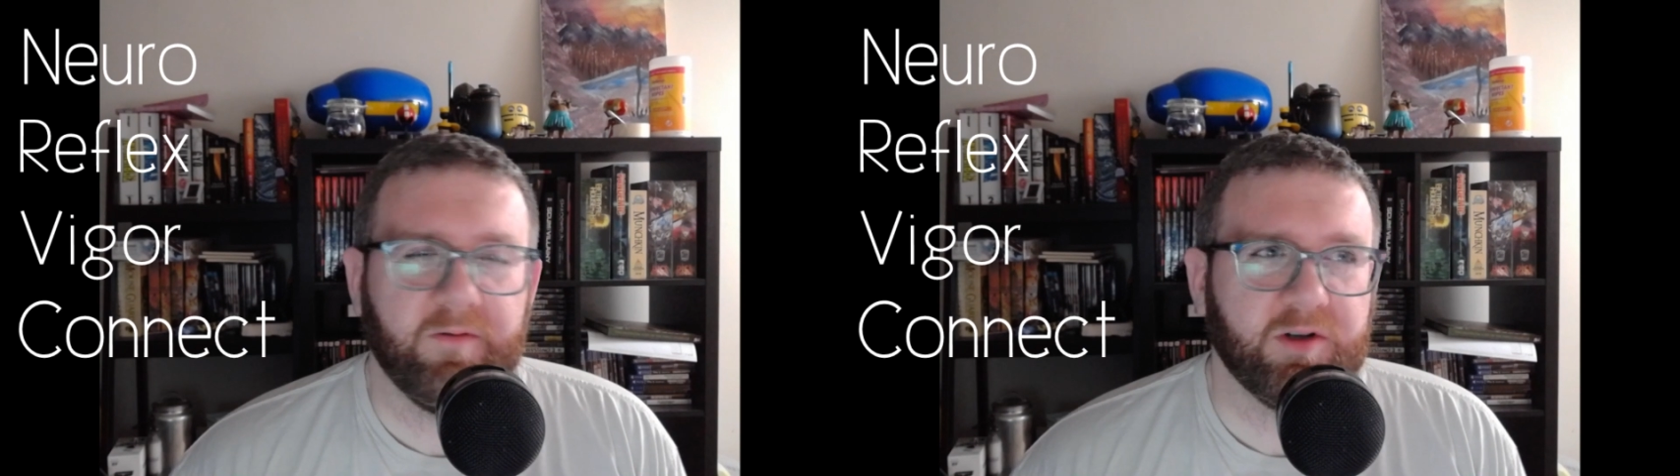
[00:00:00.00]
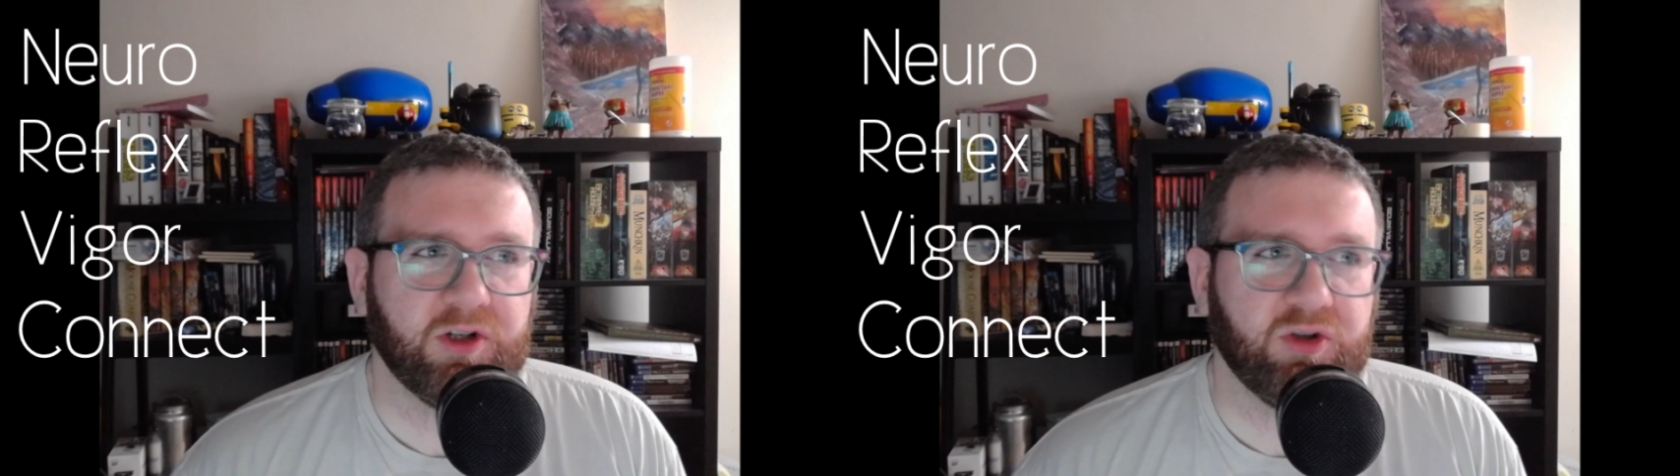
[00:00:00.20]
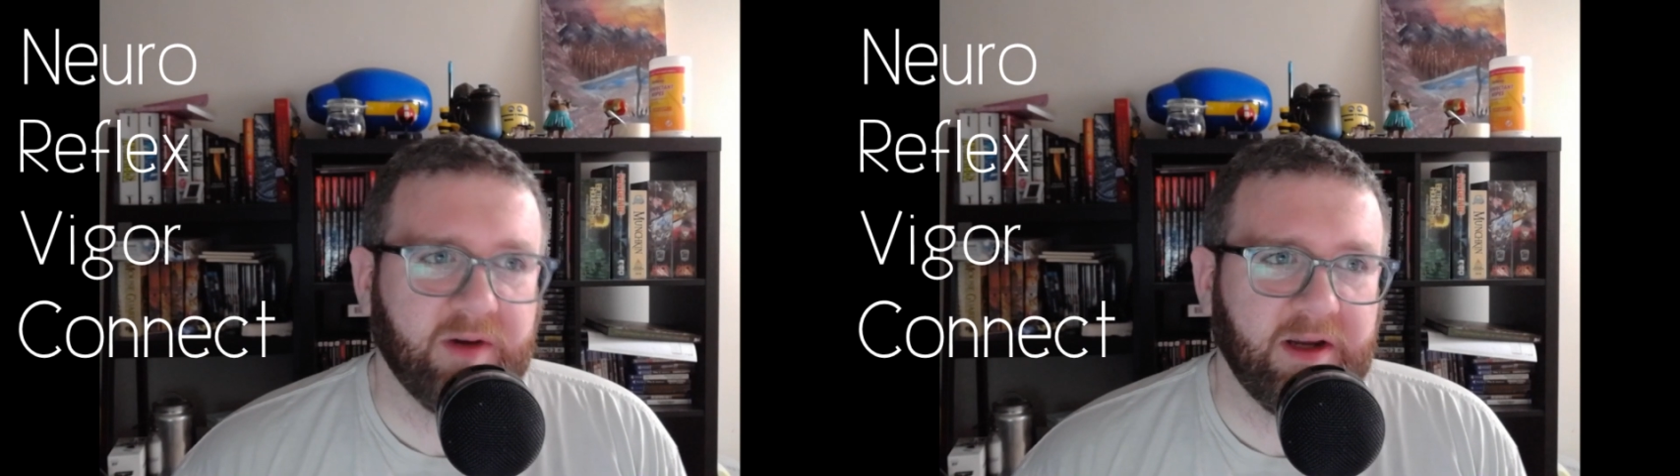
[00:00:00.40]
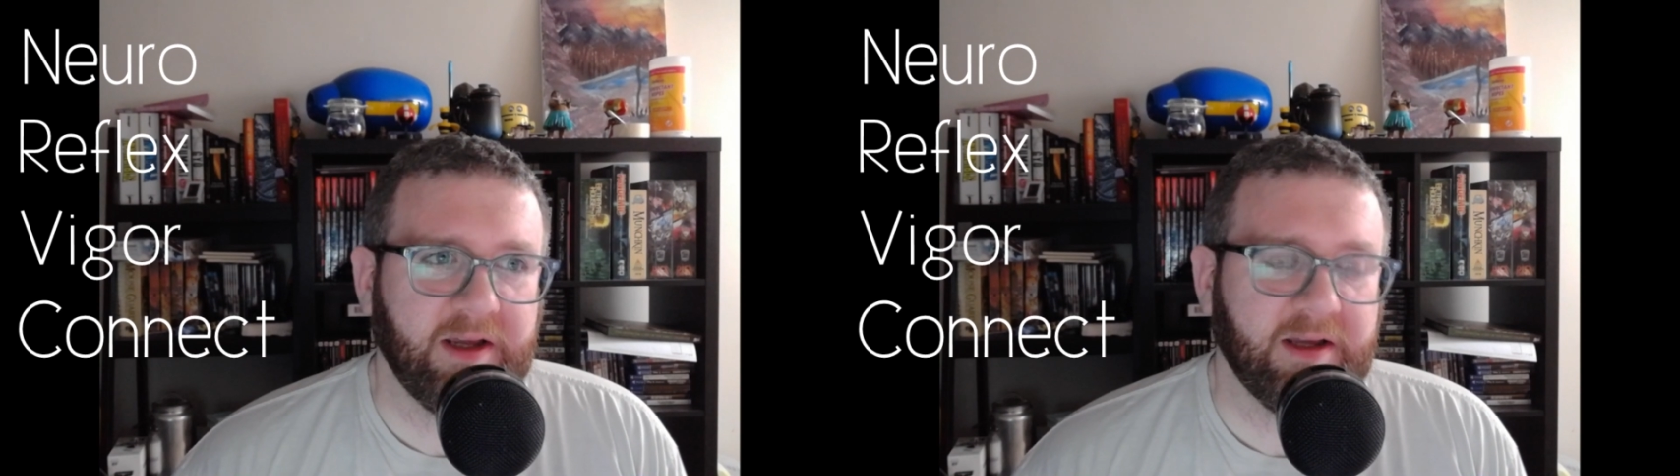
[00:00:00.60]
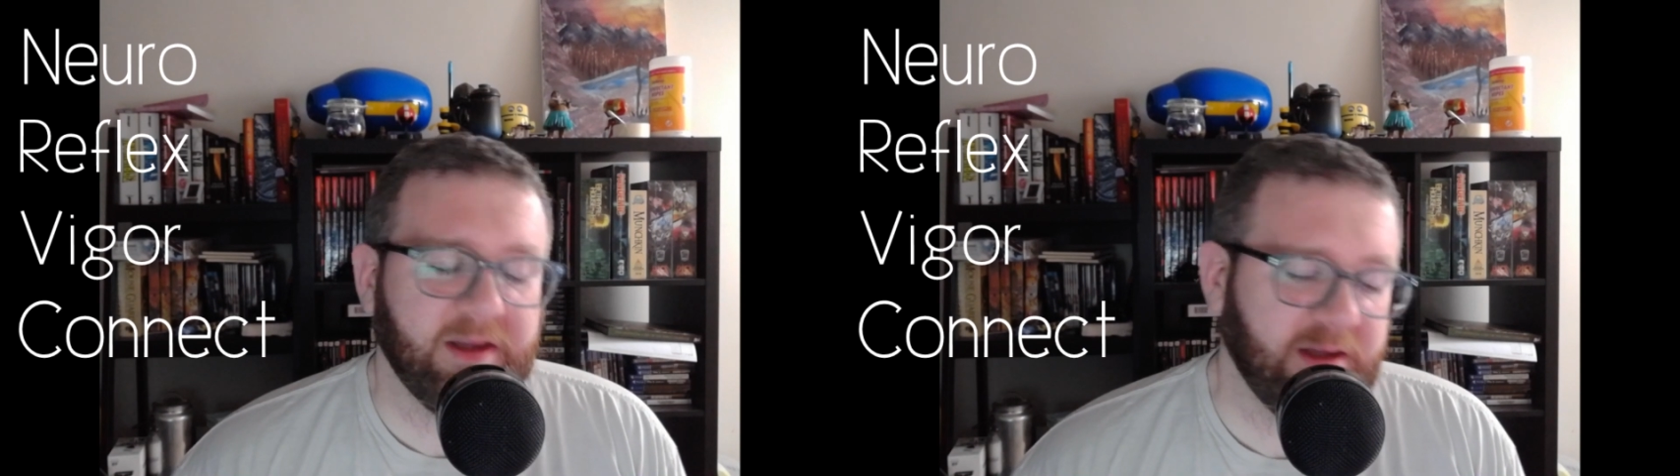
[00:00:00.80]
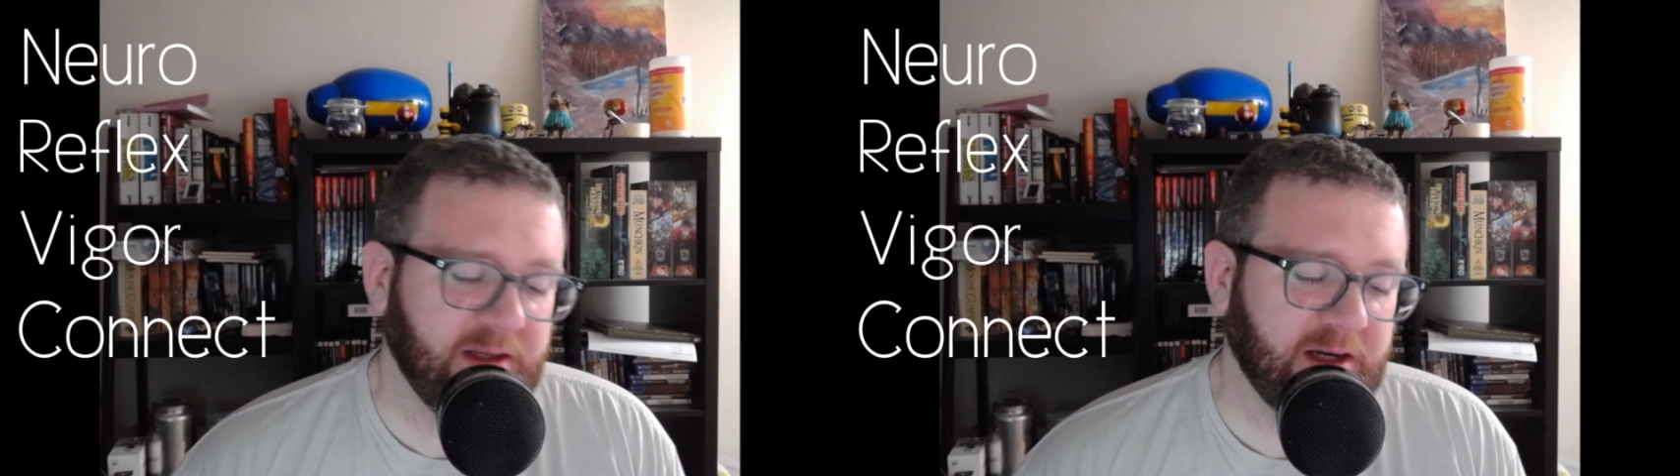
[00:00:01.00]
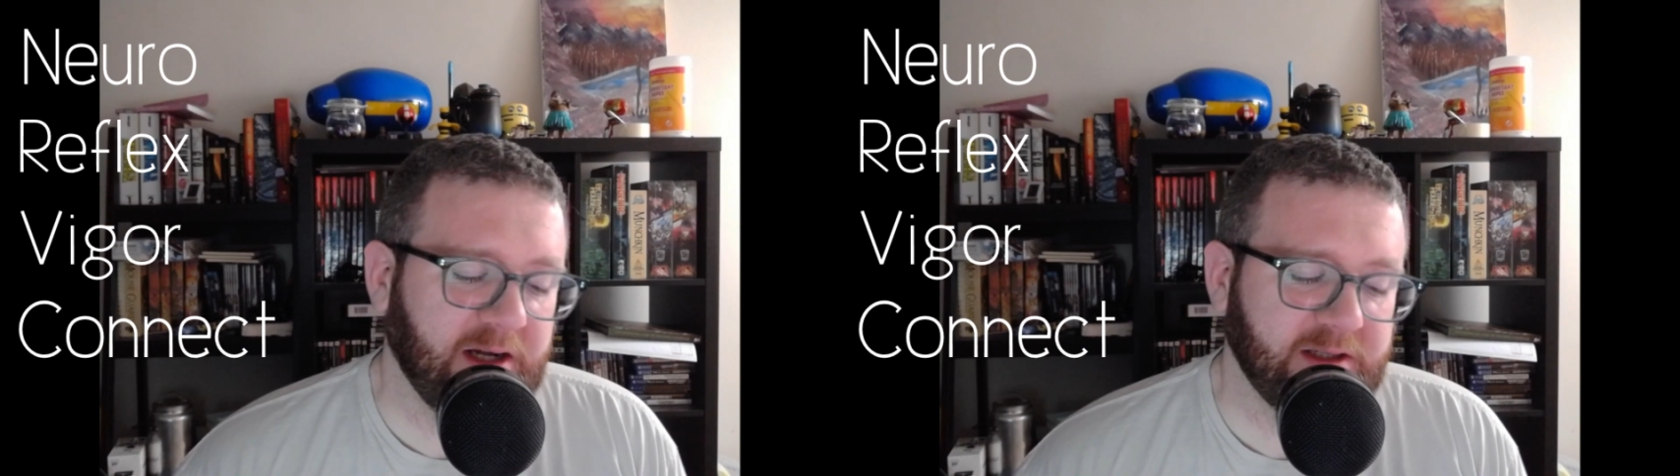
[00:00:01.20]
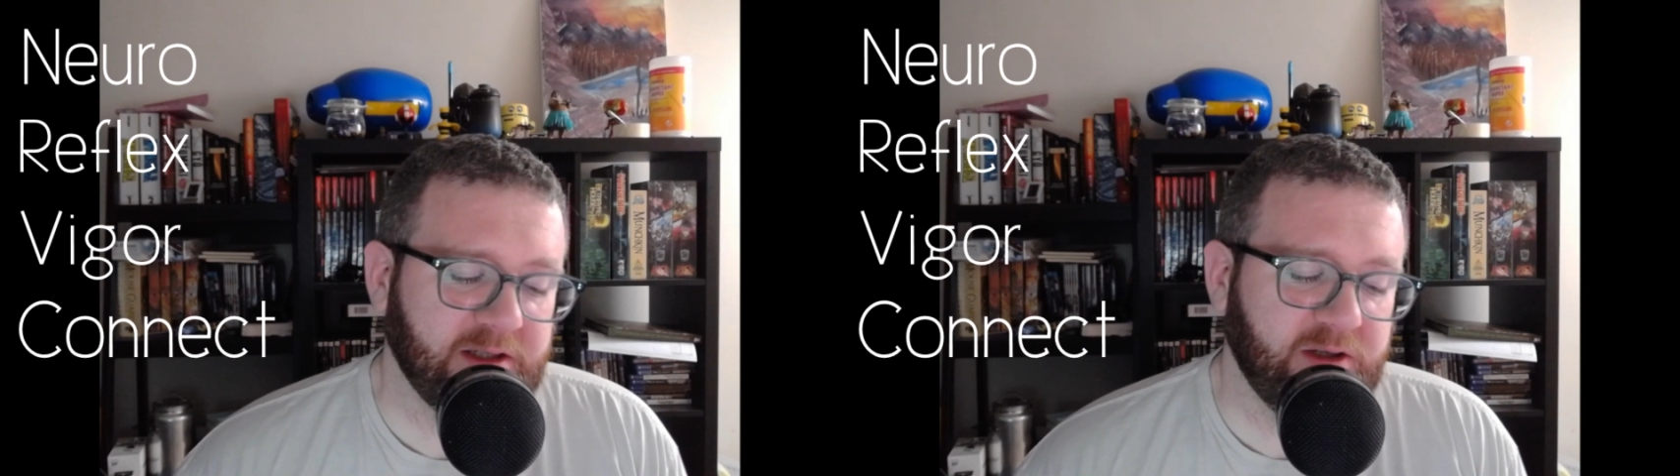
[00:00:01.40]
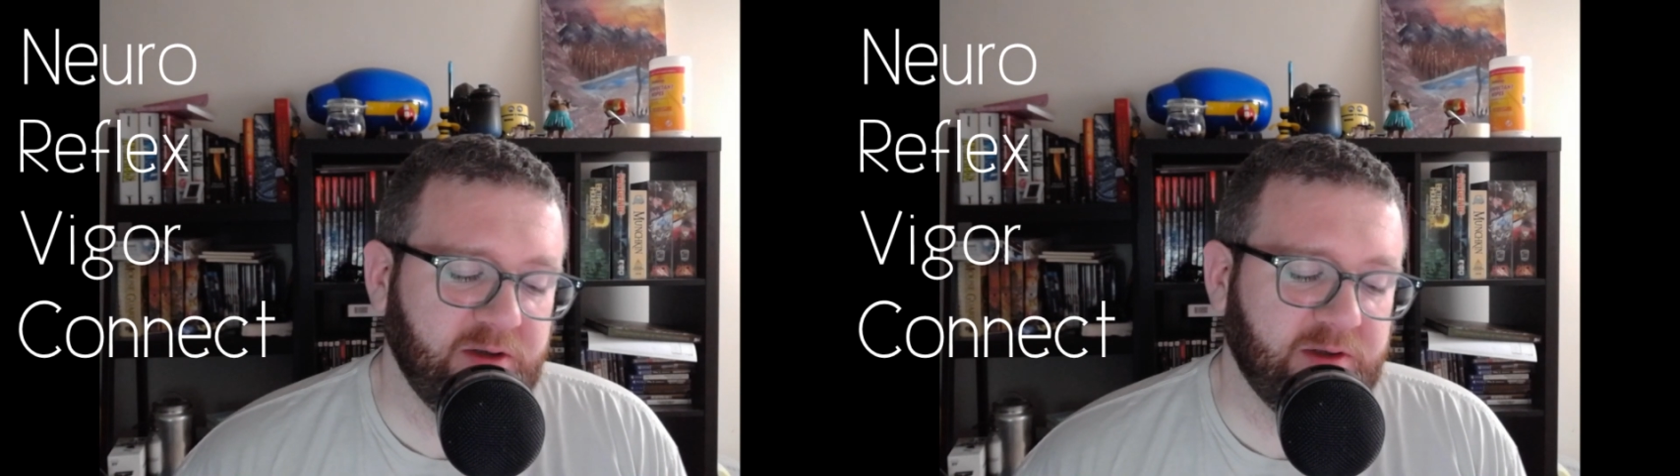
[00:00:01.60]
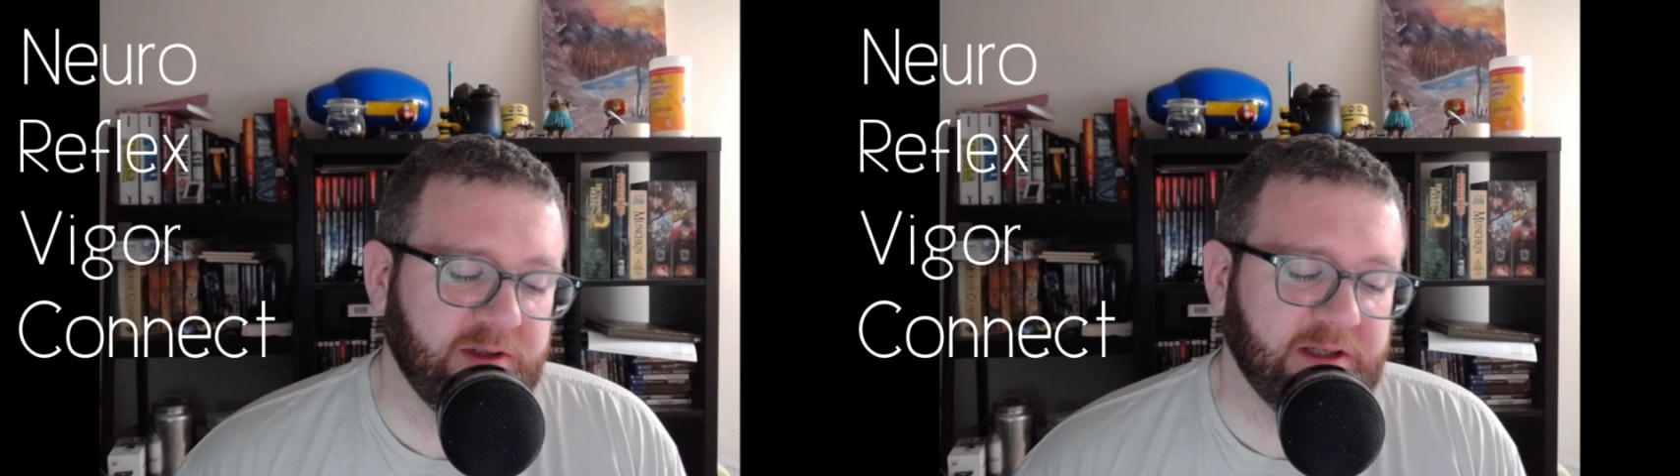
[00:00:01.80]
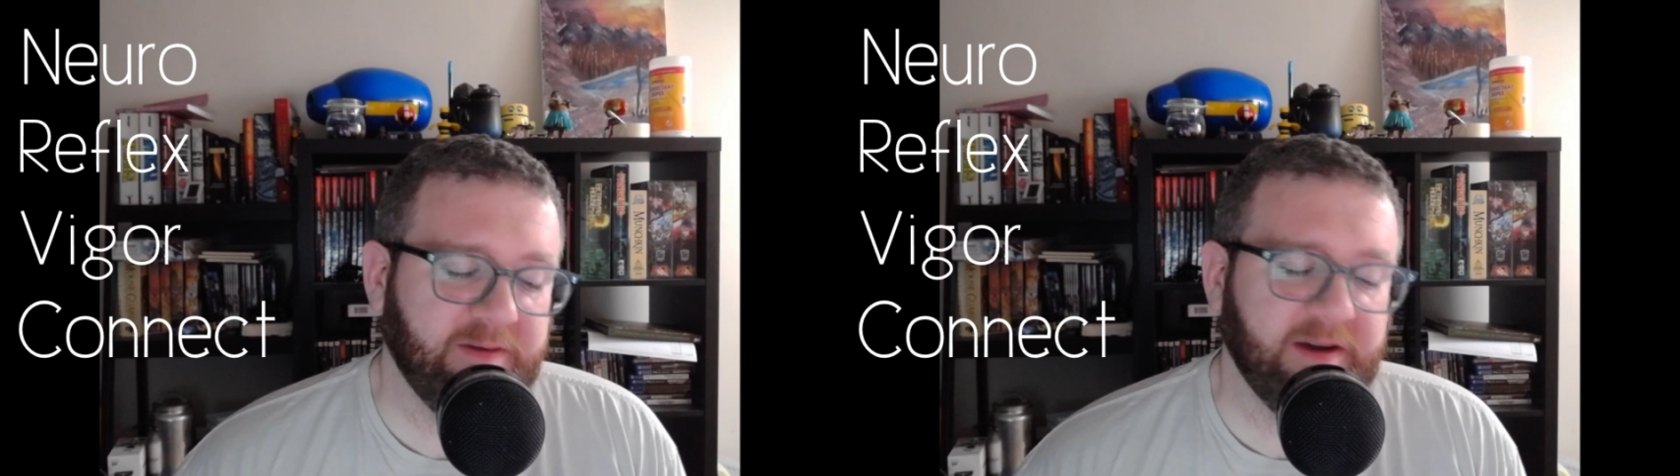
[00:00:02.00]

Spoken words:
strength and constitution stuff,